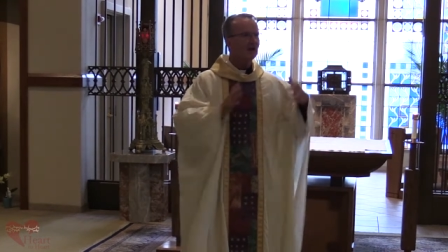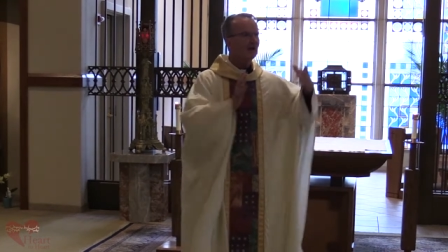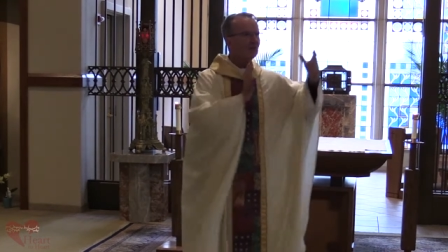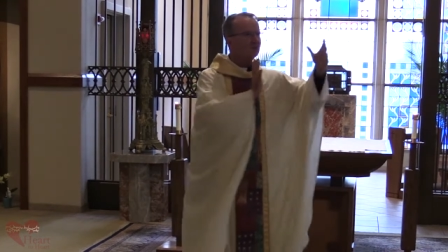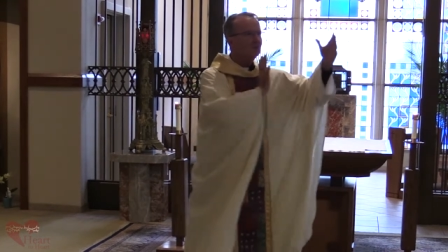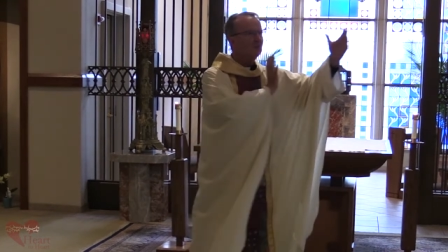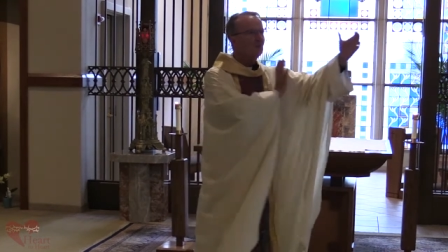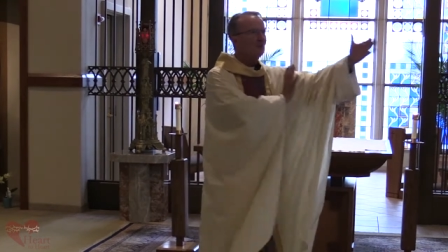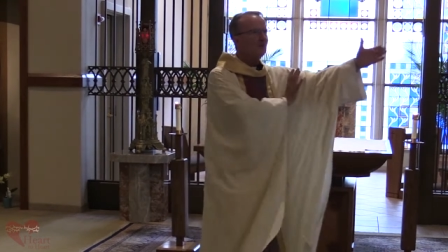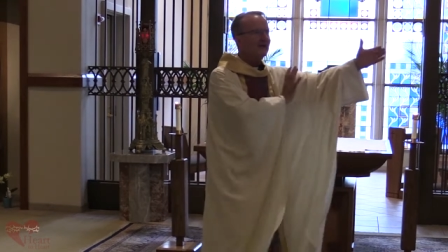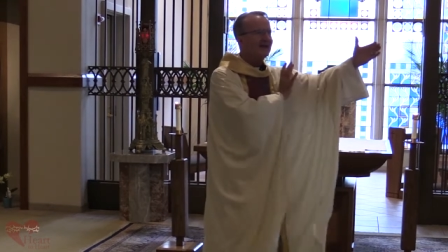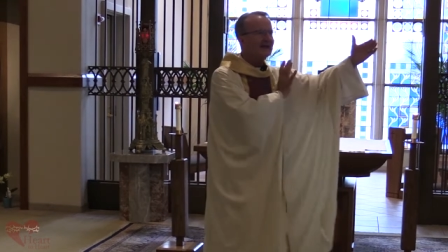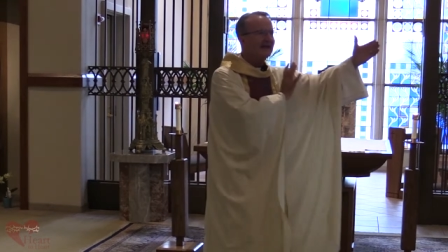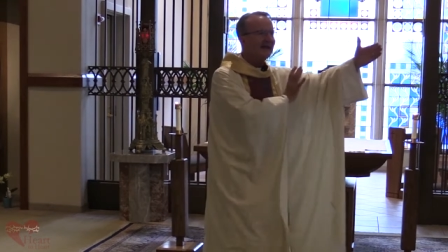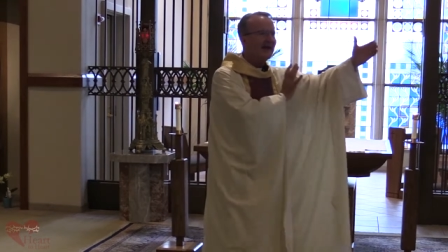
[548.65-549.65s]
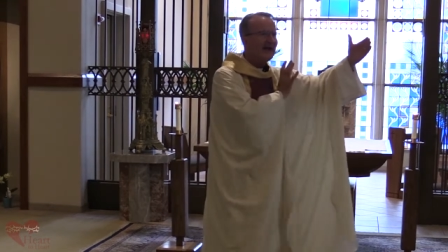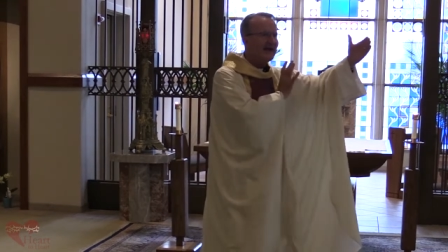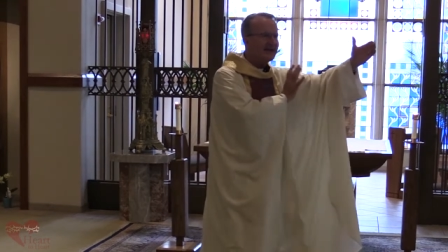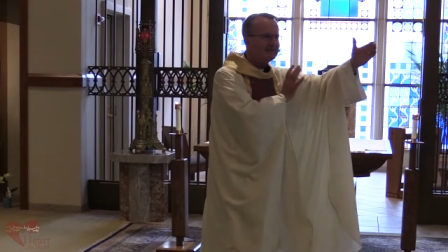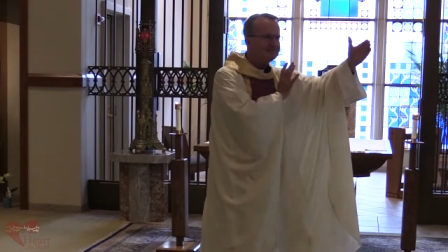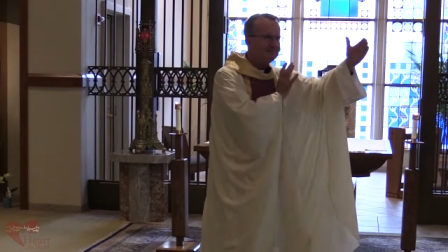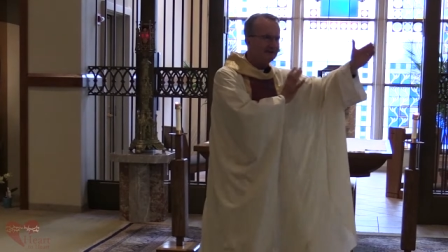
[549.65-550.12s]
of who he
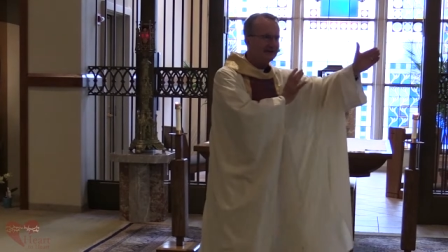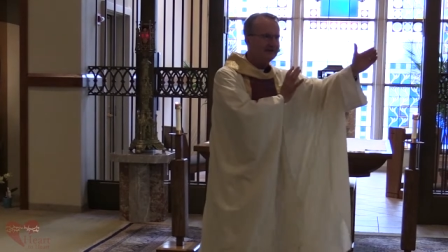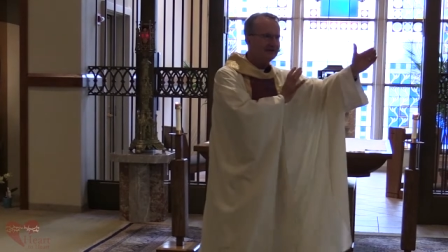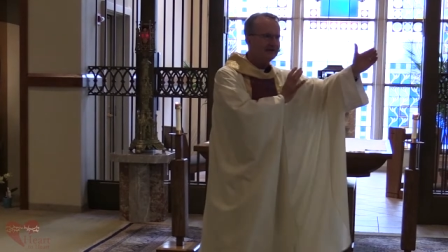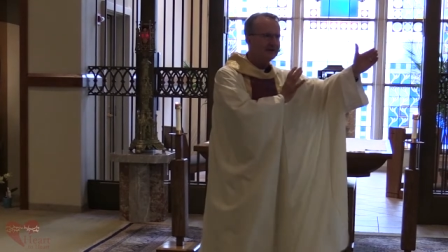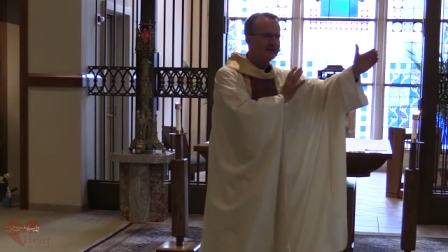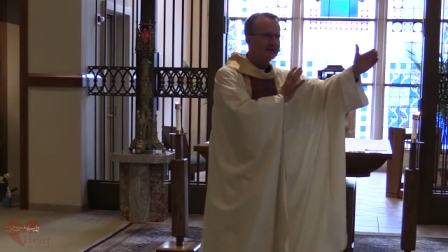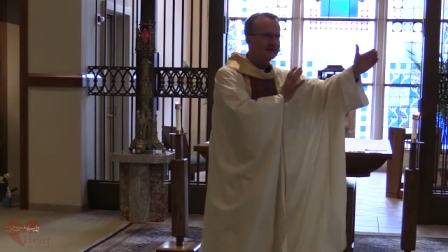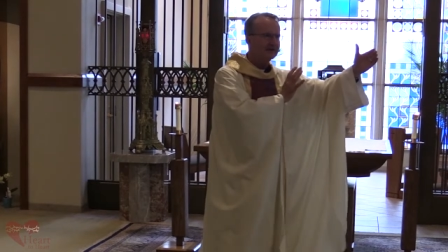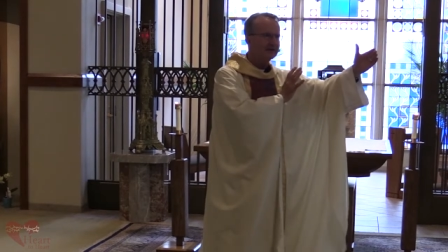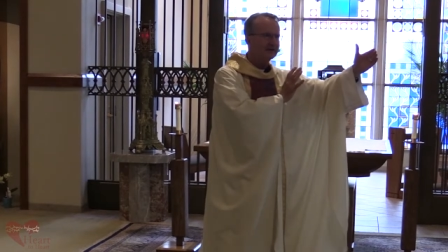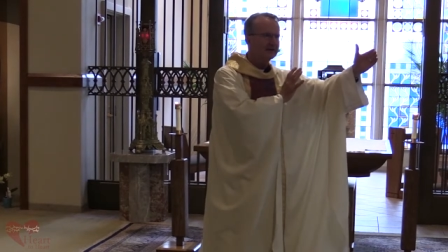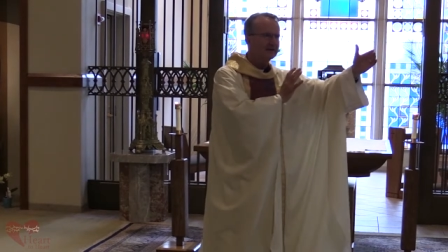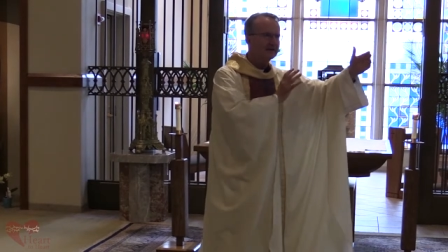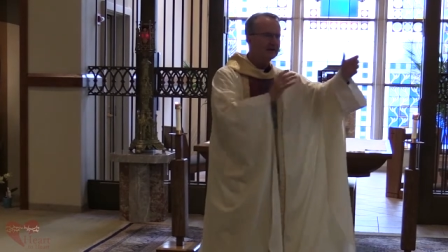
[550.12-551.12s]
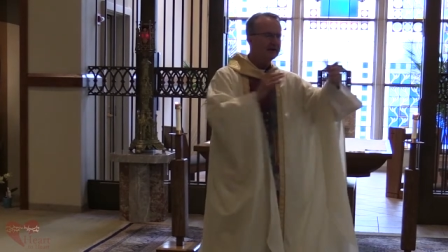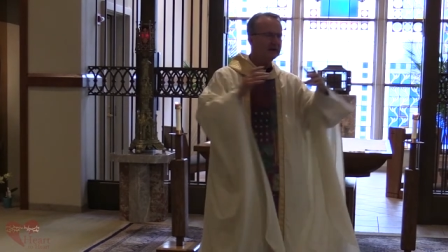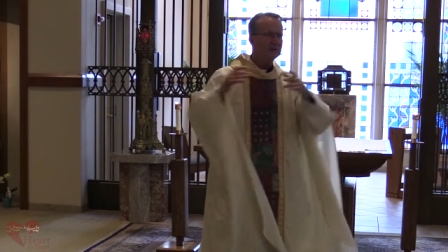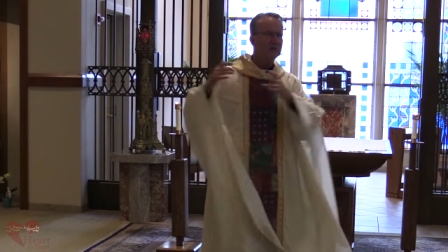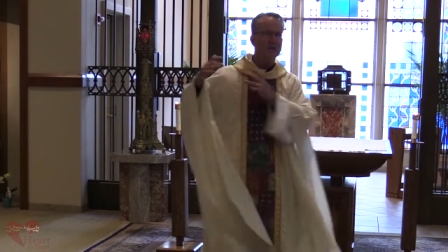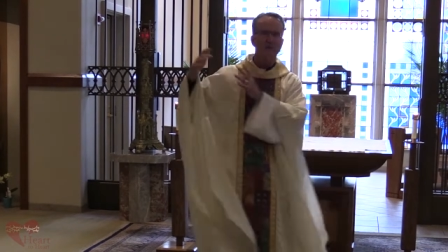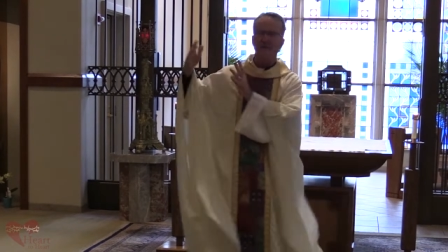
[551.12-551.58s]
had been
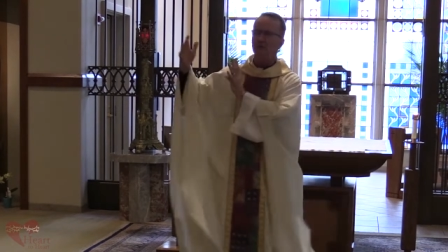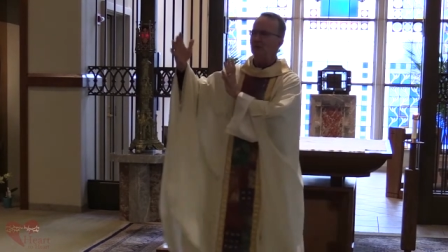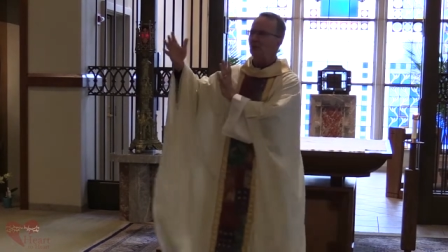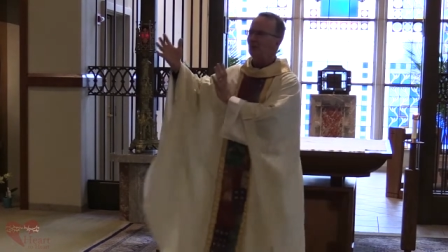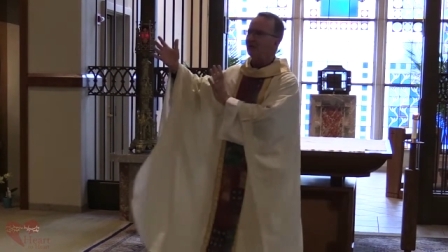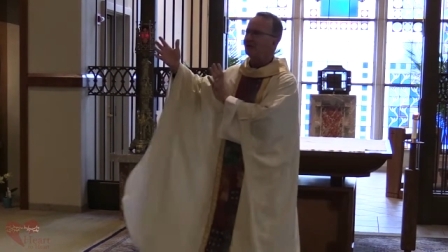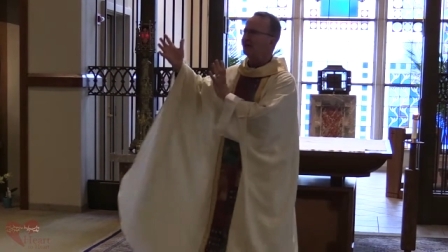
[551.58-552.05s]
and who the Lord